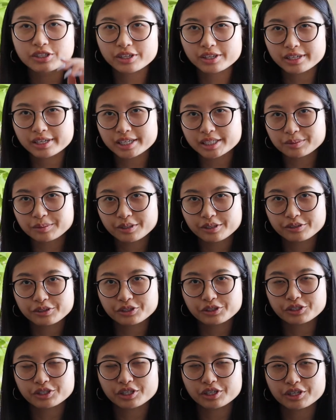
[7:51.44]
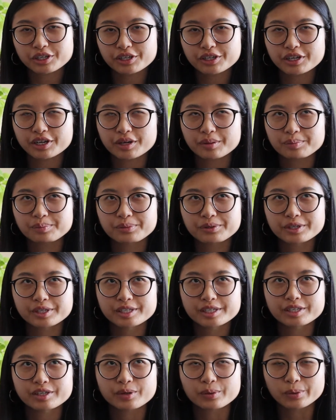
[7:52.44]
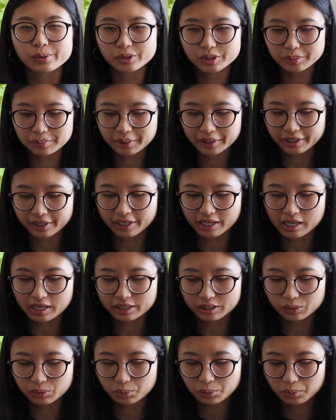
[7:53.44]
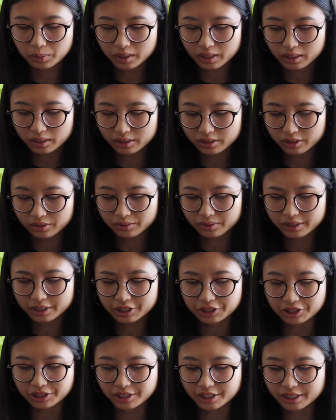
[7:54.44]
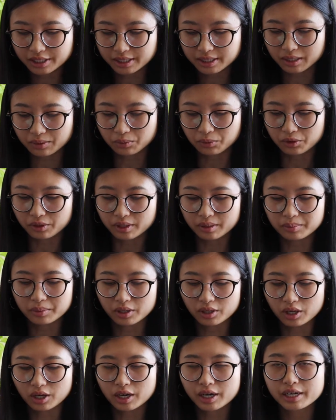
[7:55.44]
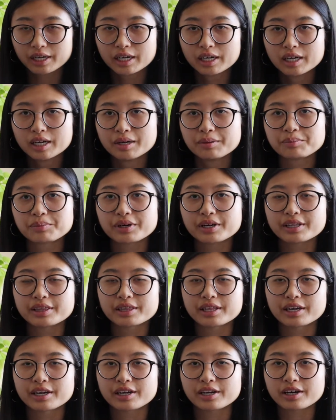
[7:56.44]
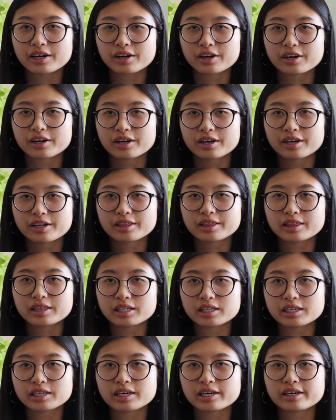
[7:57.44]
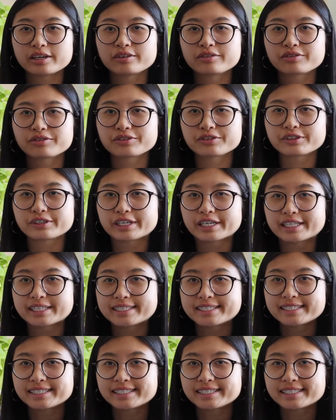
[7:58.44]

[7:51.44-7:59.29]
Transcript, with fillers: So the next pair of shoes are a pretty old pair as well. They're really dirty because I wore them a lot, but they are the infrared